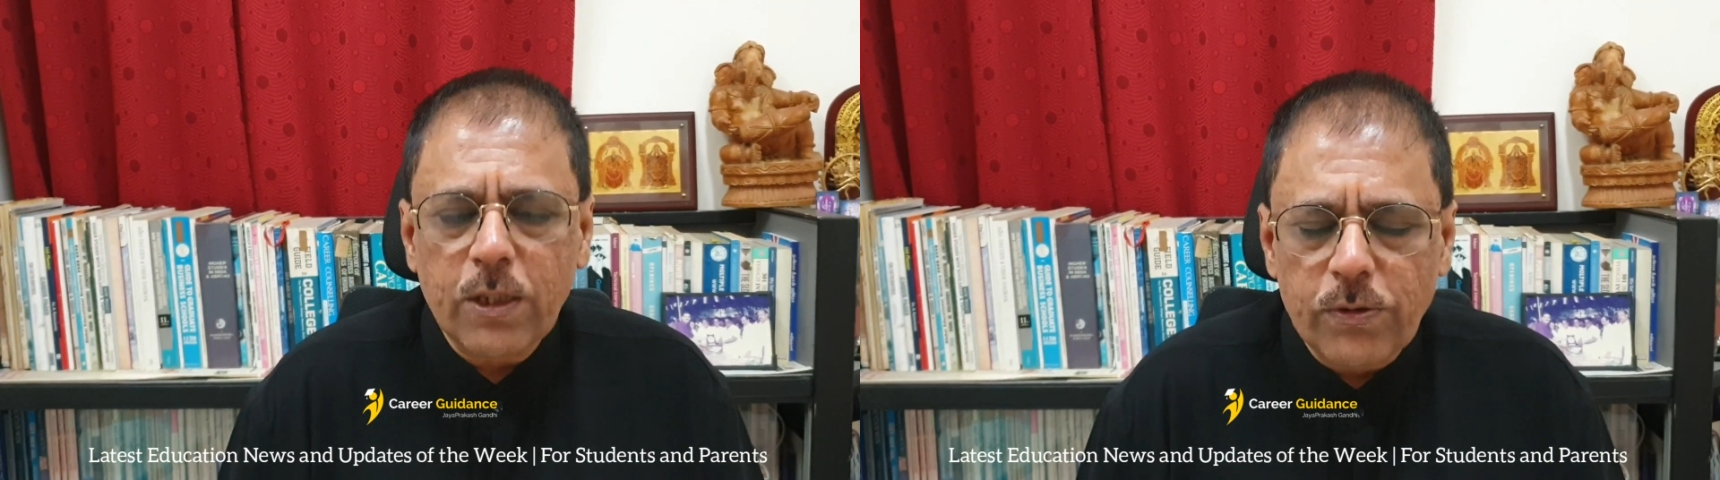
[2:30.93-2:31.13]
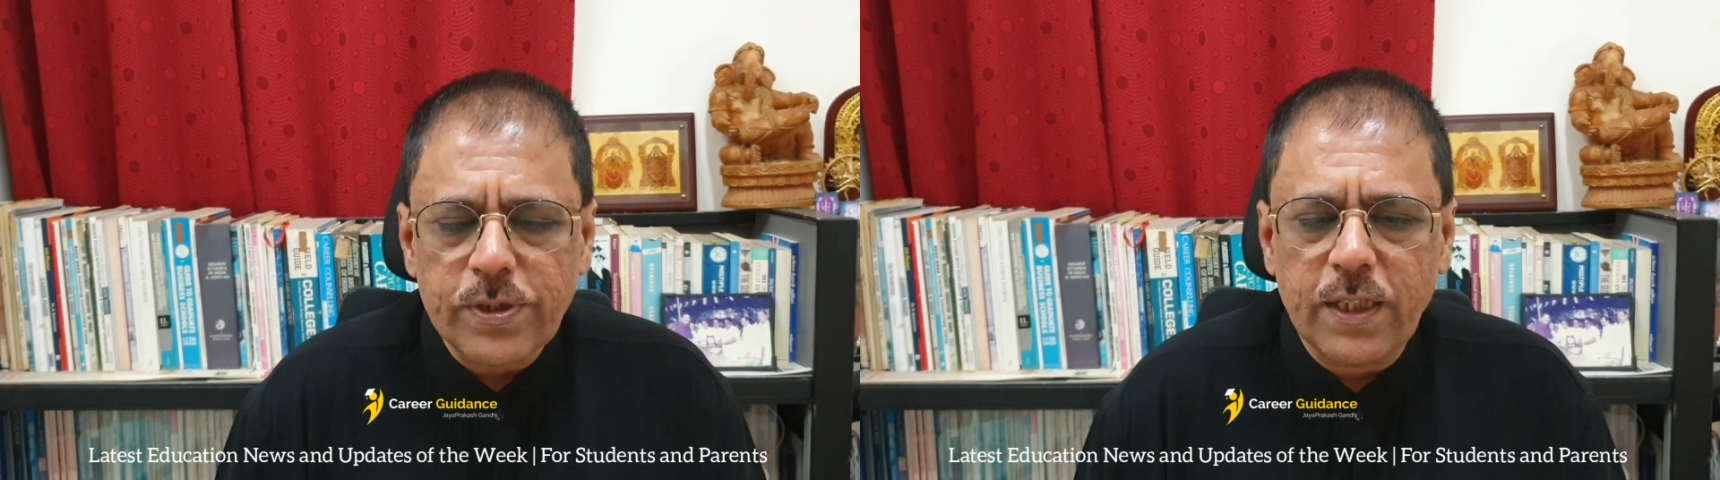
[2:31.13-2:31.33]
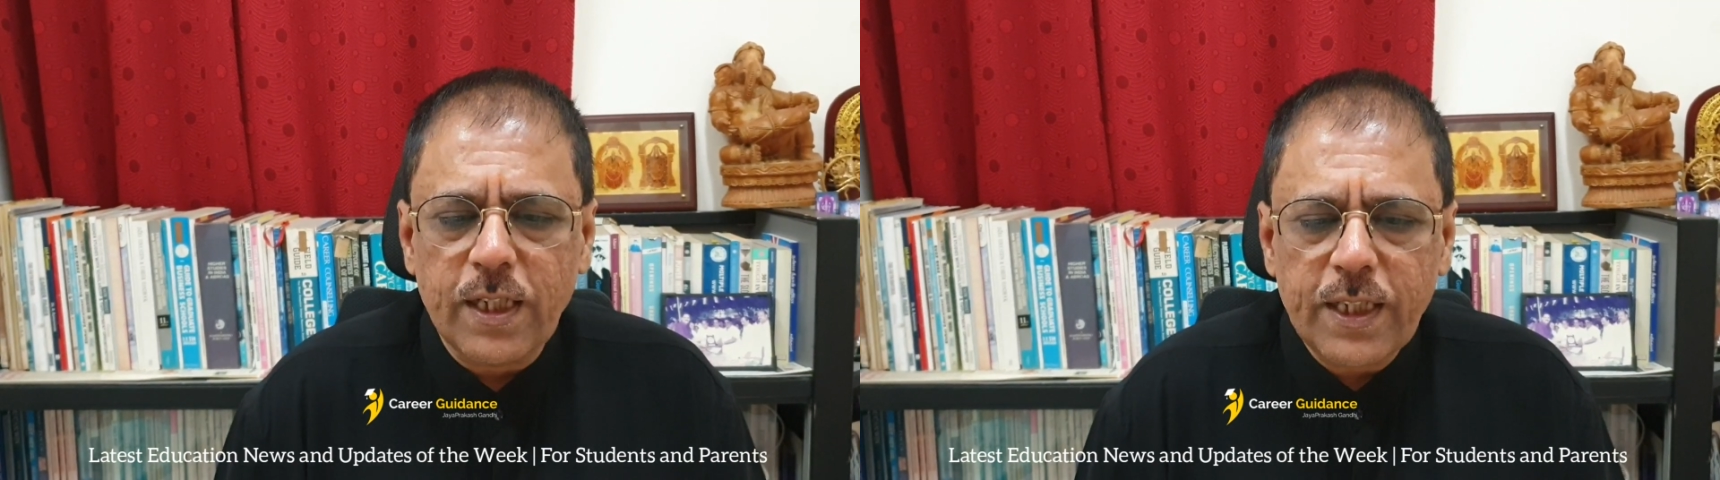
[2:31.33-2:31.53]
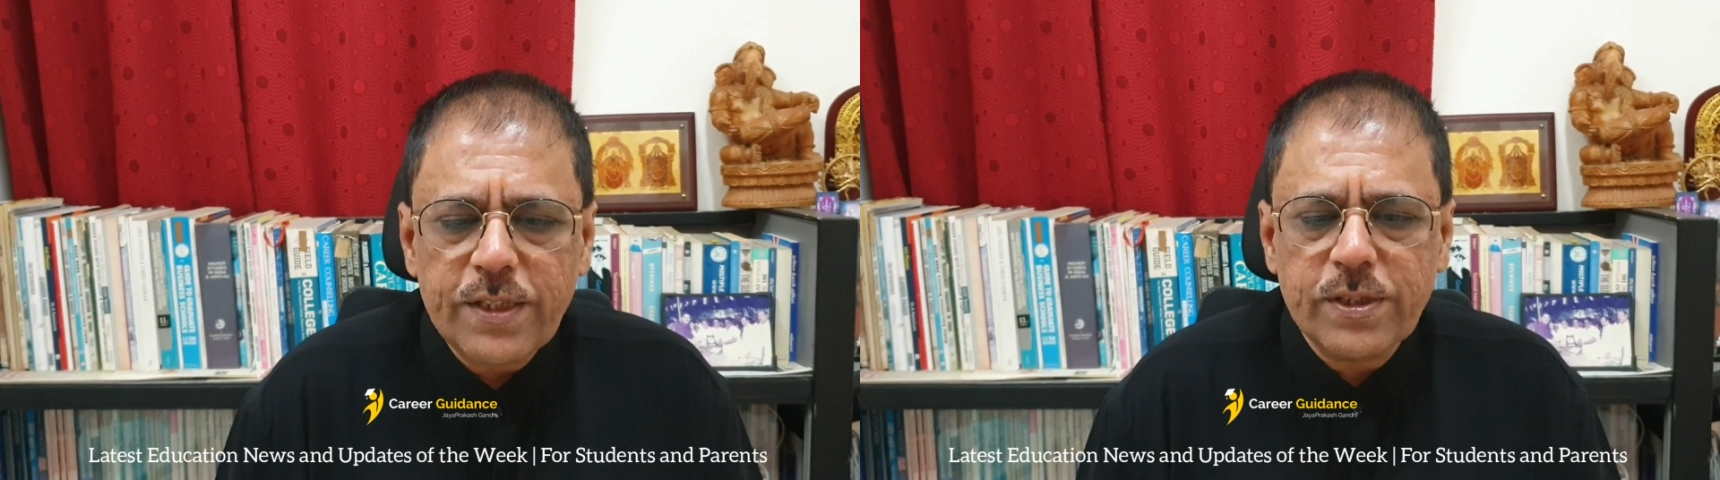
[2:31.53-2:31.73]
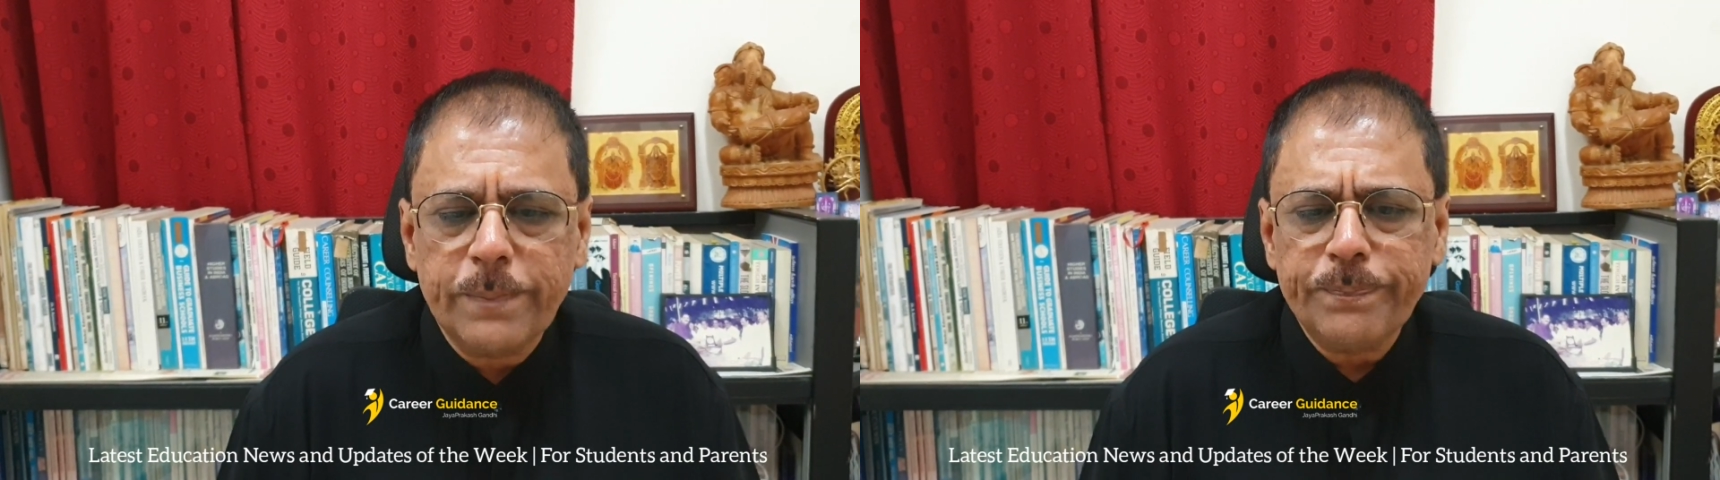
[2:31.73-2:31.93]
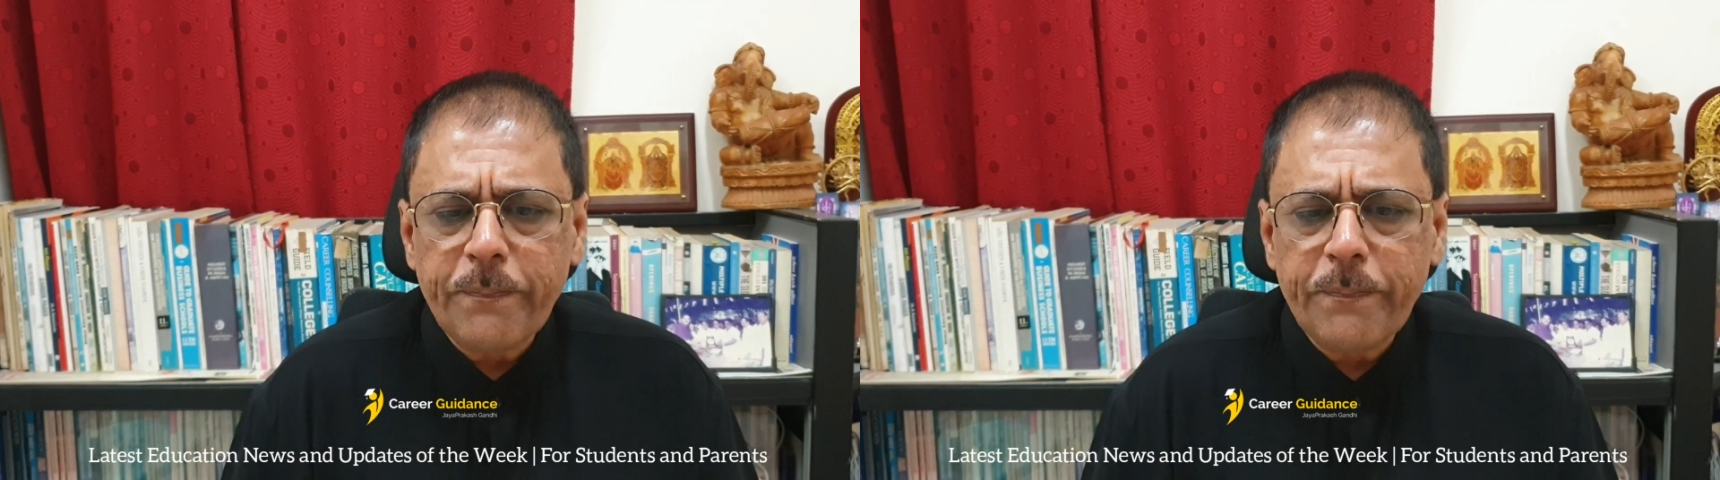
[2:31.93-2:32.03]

Council, that is